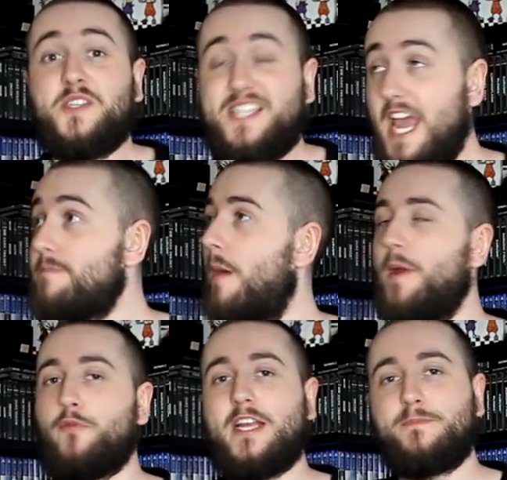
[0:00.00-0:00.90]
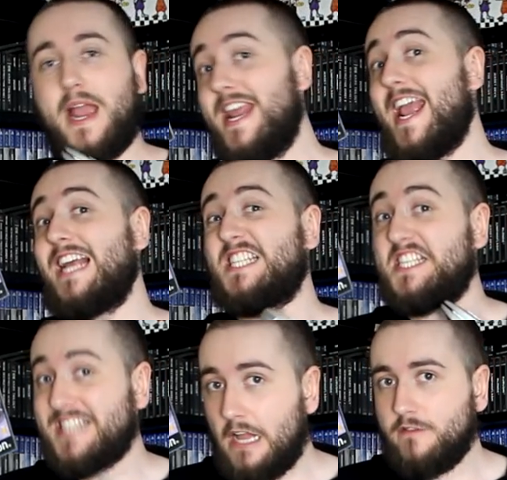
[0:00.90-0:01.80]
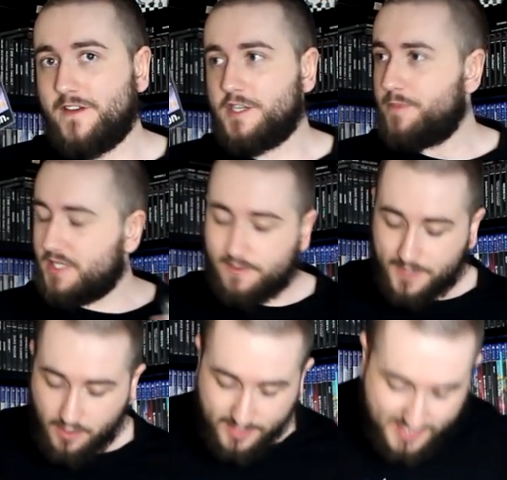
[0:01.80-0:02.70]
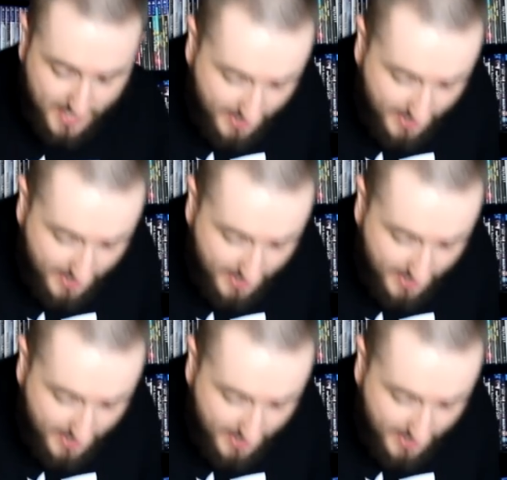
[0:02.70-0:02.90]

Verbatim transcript: today, Muppet Race Mania gets the salvage, but to be honest,